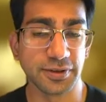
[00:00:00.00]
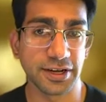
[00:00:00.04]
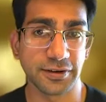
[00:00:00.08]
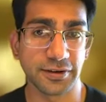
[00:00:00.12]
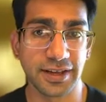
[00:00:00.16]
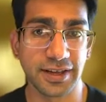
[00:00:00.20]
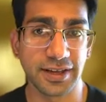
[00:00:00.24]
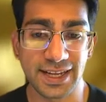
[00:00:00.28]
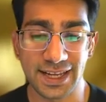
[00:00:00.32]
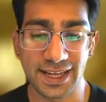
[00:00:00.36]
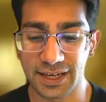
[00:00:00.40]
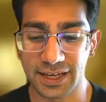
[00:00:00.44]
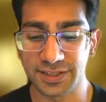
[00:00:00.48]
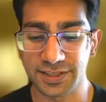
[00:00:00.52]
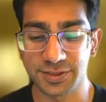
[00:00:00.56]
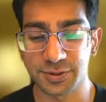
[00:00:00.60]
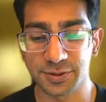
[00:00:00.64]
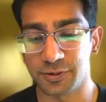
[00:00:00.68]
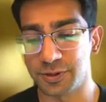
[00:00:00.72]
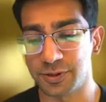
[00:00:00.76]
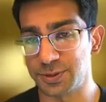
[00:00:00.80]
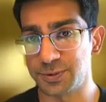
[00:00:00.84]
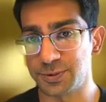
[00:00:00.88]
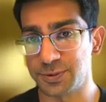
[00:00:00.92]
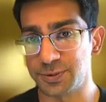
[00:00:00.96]
integrating any
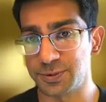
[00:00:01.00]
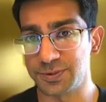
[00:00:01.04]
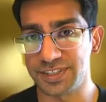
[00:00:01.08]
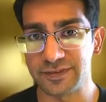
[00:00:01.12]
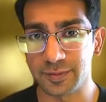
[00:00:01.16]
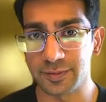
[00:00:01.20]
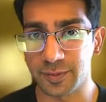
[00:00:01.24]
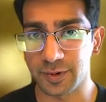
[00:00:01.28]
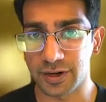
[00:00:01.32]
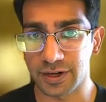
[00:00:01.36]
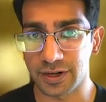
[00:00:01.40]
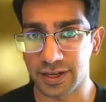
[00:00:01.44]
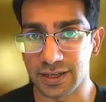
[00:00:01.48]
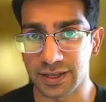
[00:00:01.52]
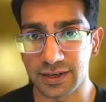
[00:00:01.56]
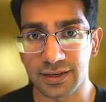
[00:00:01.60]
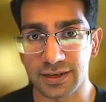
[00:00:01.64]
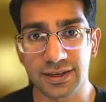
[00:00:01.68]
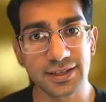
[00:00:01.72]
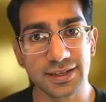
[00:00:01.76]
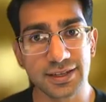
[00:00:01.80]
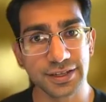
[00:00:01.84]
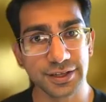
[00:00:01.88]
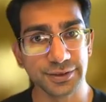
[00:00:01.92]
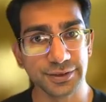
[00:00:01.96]
storage or retrieval
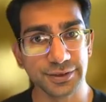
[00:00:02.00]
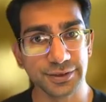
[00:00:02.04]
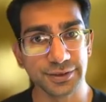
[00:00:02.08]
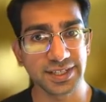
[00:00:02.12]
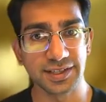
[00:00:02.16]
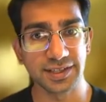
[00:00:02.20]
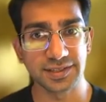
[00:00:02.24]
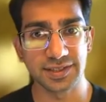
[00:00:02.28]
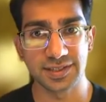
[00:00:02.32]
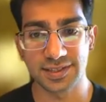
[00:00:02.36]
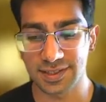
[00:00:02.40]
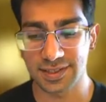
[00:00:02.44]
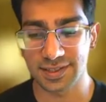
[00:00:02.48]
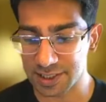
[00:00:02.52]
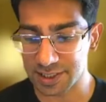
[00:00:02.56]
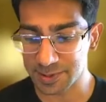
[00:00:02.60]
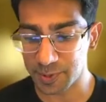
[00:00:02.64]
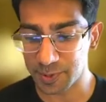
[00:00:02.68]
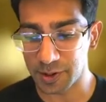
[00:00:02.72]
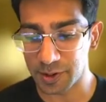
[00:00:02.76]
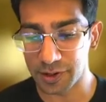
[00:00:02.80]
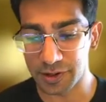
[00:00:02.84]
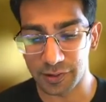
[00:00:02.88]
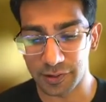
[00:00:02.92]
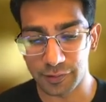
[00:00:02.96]
market use cases as
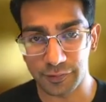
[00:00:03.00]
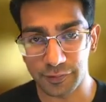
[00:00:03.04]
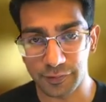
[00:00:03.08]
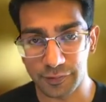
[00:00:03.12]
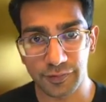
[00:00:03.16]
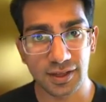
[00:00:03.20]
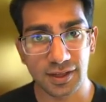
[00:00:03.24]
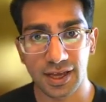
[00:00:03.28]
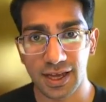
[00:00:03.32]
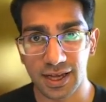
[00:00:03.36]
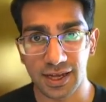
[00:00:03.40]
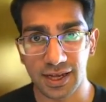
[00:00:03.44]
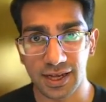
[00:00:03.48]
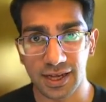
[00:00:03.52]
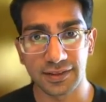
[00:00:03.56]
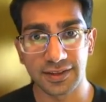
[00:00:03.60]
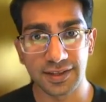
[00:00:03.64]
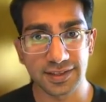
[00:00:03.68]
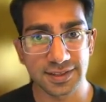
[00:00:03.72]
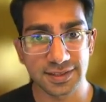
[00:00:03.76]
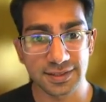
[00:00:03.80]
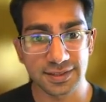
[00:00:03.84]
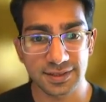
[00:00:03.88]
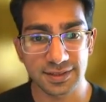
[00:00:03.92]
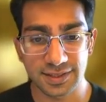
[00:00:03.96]
part of
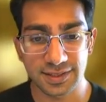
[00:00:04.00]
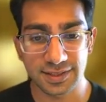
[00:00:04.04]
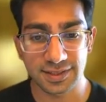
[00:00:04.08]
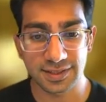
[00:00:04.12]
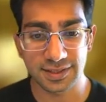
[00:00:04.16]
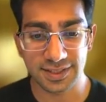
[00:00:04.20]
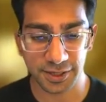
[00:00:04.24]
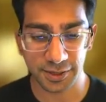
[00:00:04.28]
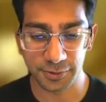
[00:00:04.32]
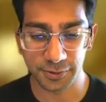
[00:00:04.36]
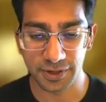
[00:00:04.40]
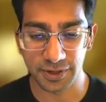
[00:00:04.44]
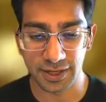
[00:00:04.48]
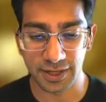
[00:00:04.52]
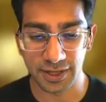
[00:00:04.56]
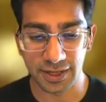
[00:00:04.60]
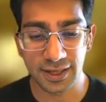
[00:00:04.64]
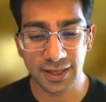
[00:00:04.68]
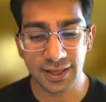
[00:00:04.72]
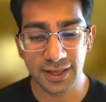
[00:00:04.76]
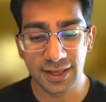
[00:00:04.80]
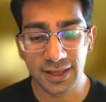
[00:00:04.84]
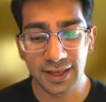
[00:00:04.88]
this category.